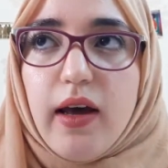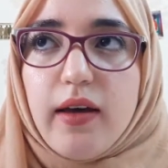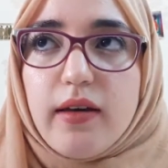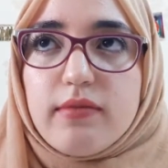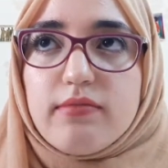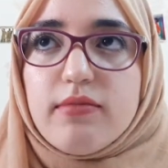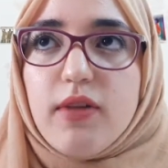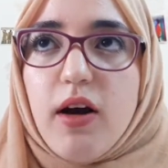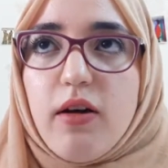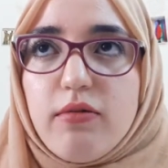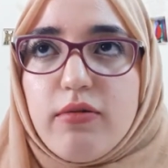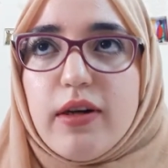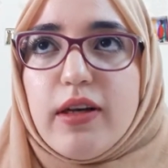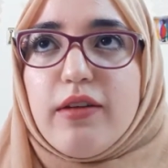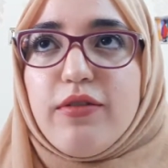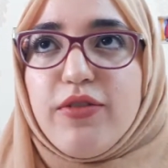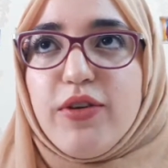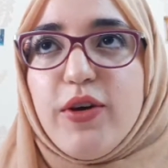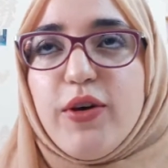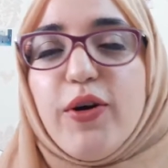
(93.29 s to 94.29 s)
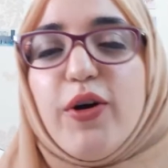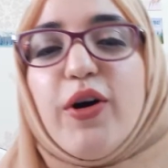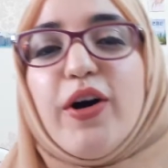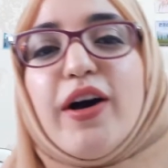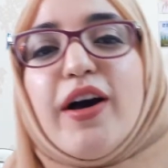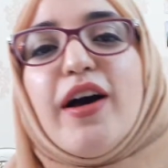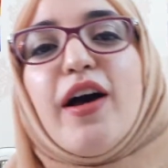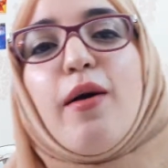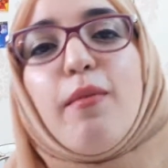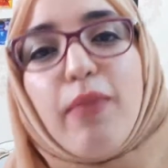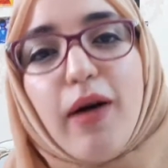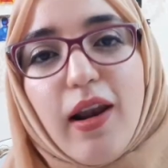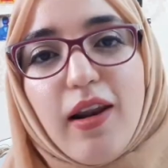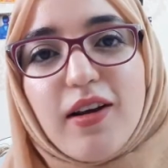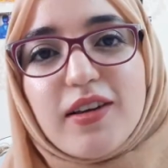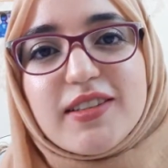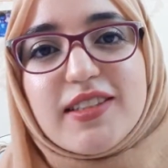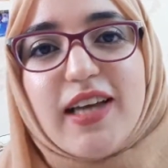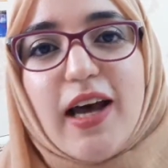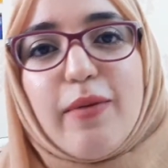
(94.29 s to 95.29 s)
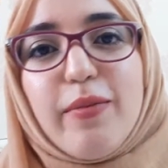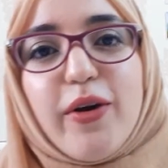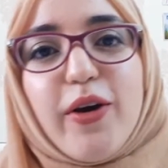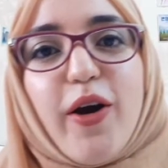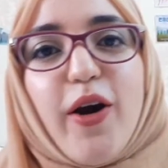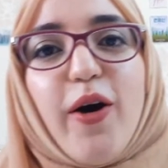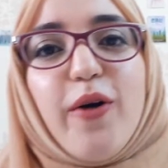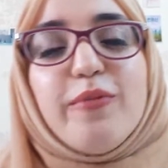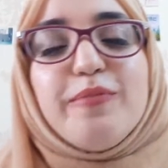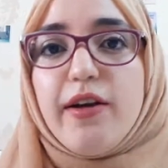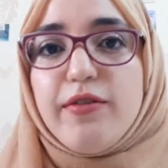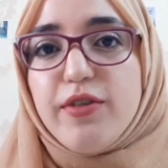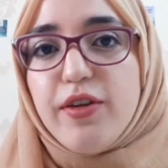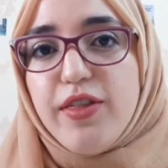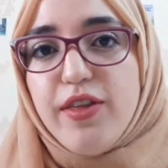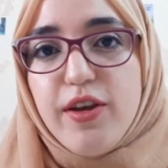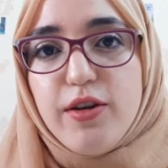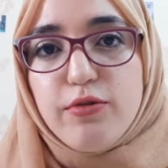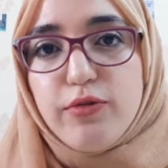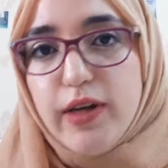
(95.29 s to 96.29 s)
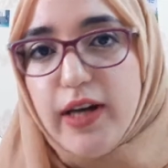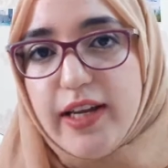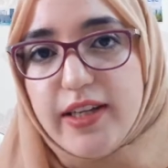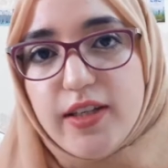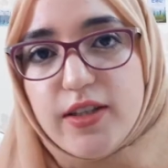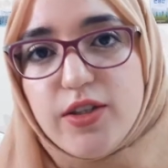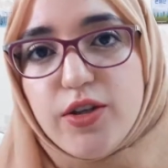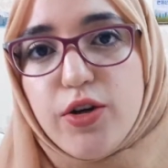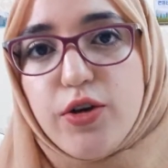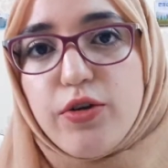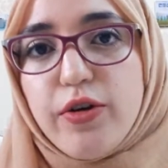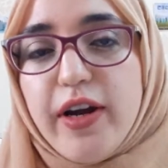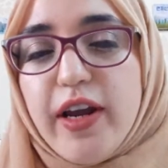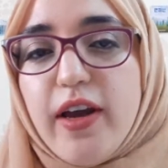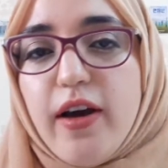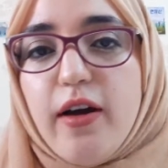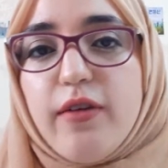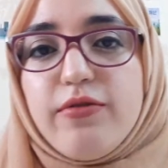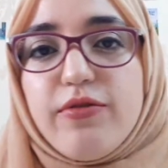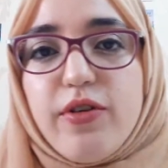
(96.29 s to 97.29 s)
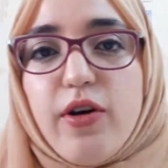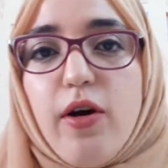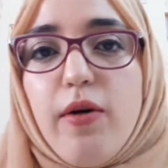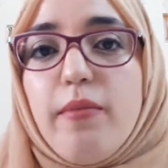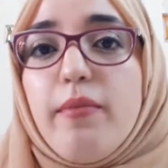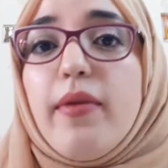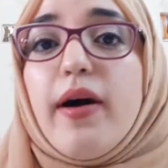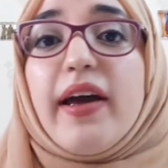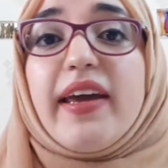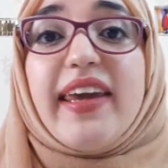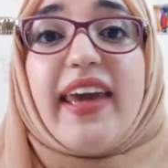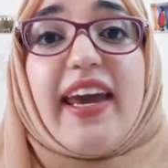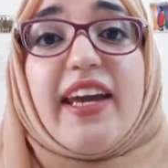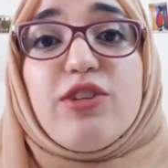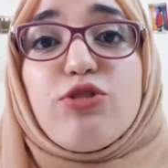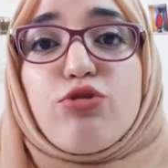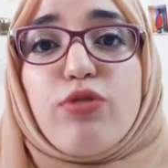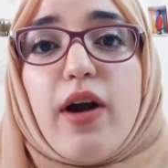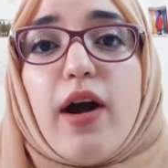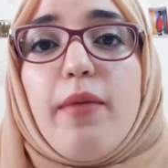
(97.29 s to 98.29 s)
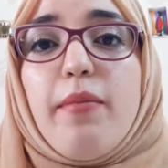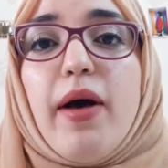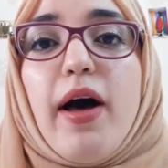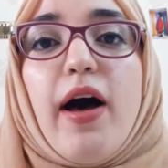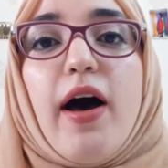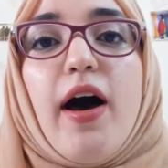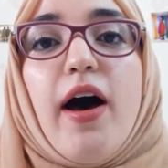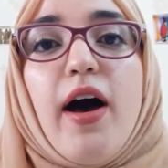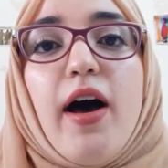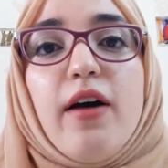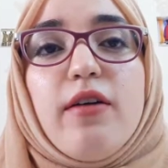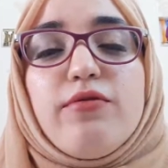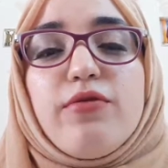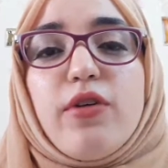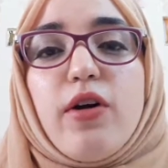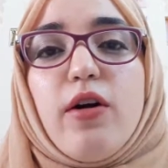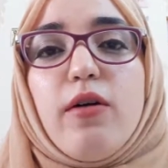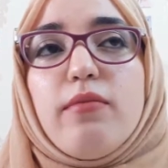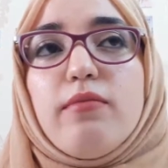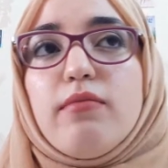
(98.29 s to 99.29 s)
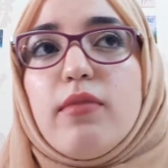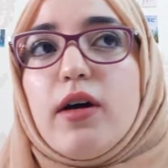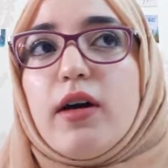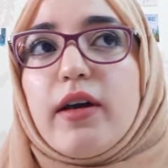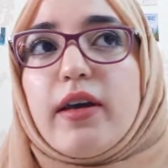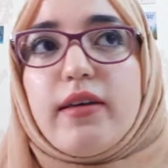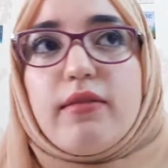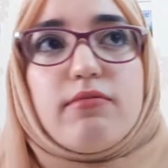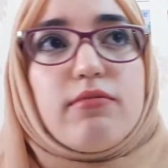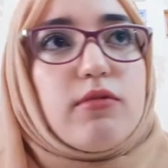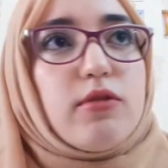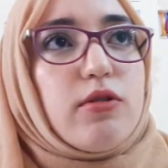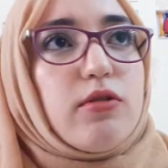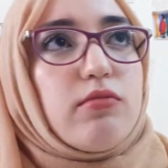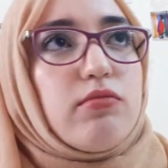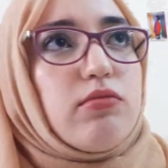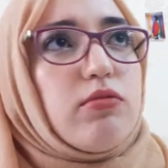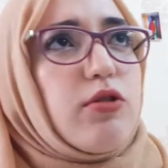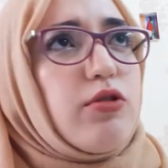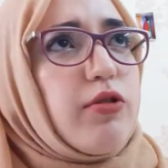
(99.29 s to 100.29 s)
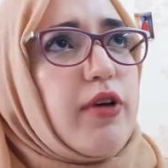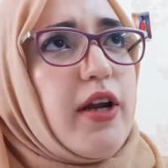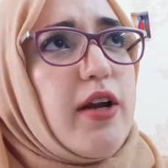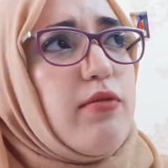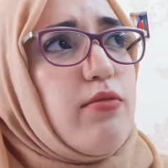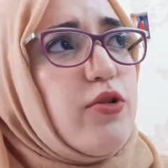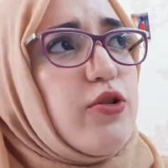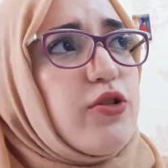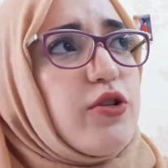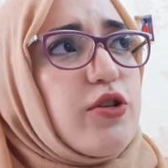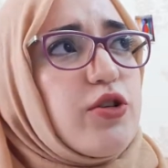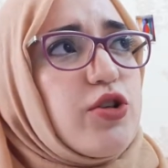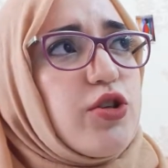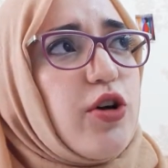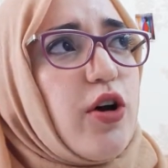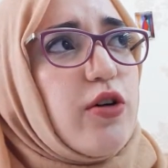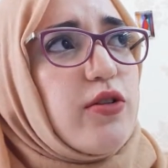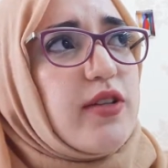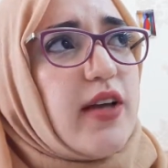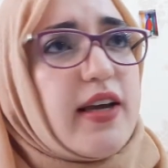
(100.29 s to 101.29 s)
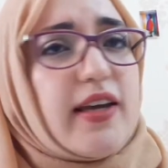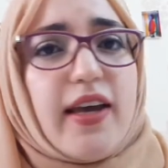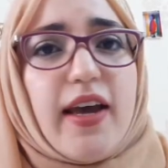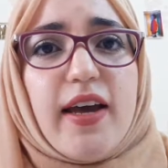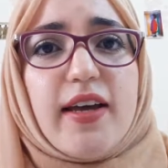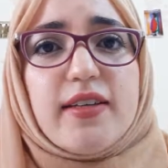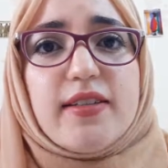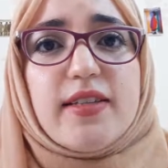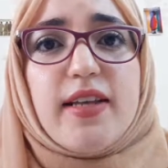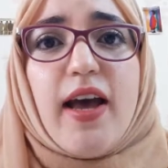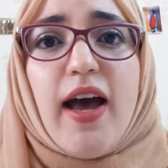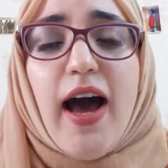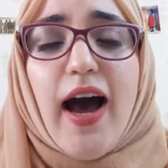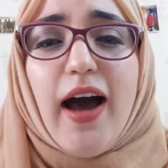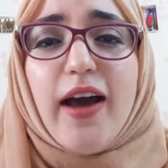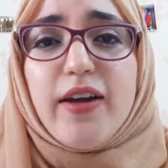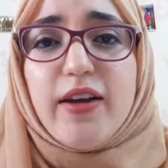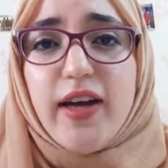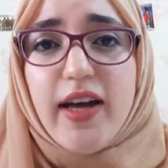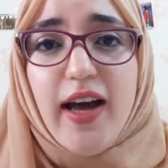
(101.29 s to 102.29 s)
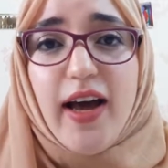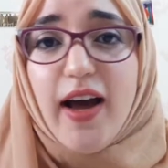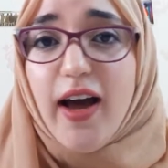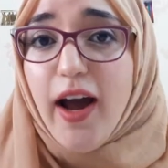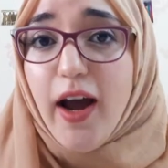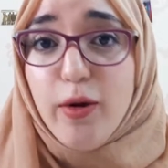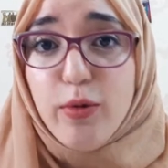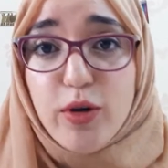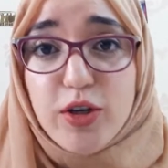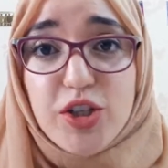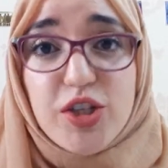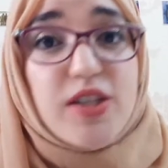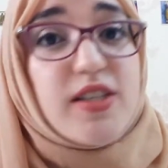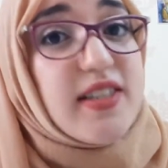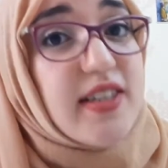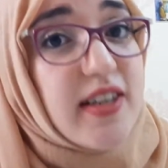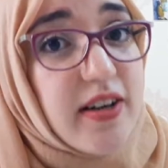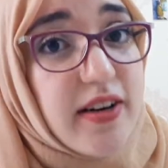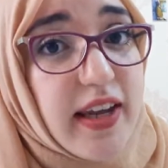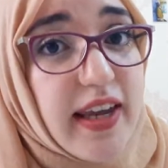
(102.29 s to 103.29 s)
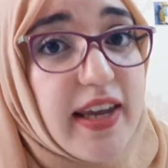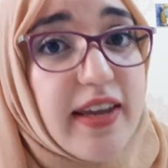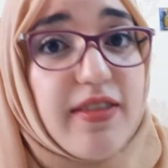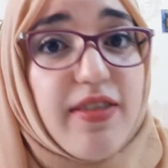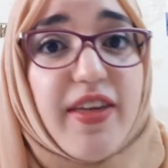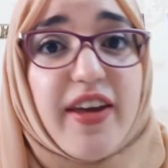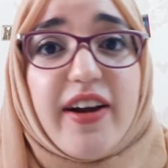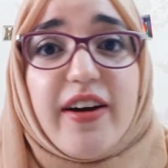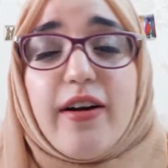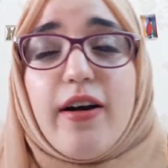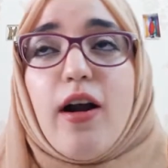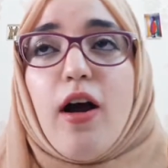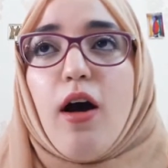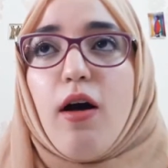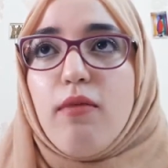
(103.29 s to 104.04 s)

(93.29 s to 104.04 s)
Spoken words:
Not really few, but long time ago. Everything related to Korea, from K-drama, from Korean music shows, I guess. I watched Star King there.